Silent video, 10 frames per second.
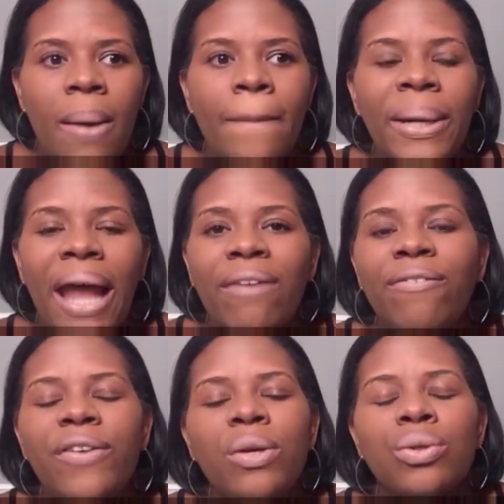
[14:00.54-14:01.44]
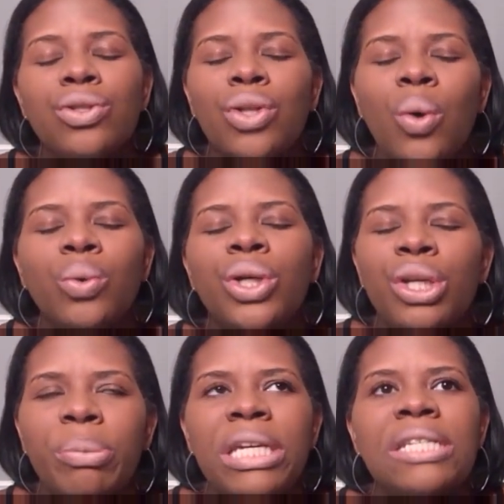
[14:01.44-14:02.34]
but I feel so
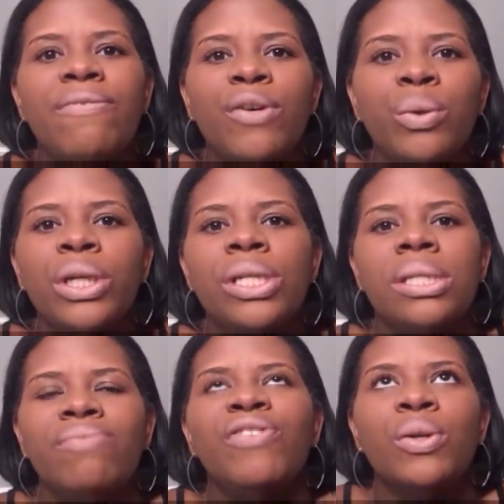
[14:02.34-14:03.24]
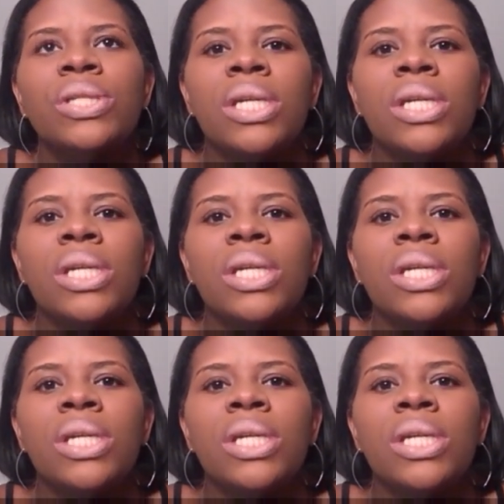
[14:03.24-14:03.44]
good, because it feels